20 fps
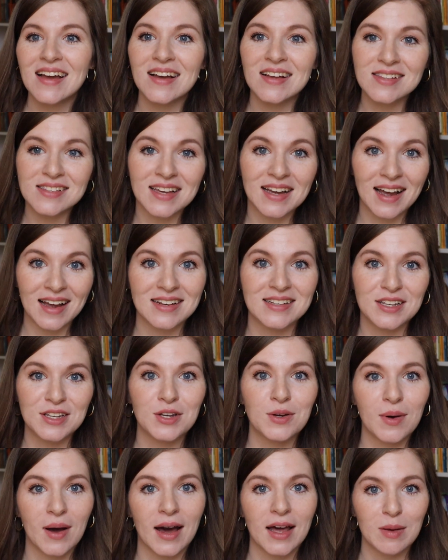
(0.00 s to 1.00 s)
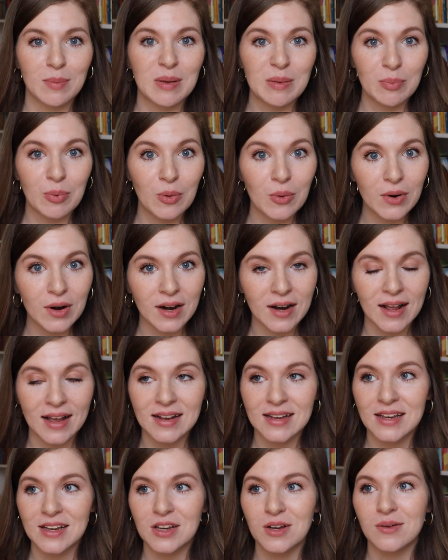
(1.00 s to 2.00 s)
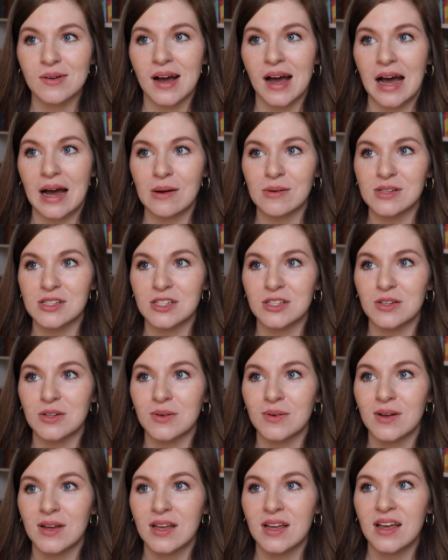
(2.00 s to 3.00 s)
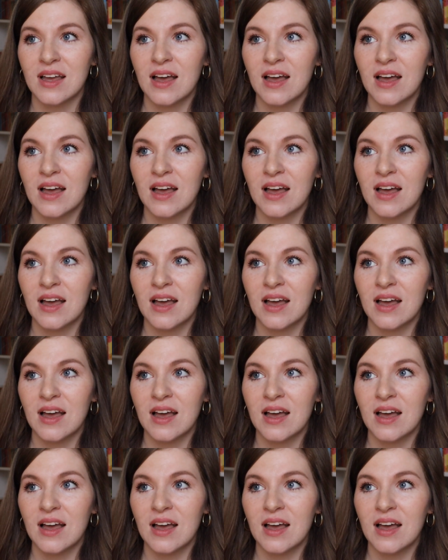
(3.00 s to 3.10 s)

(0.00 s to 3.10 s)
It's like I didn't know how to be bored. I didn't know how to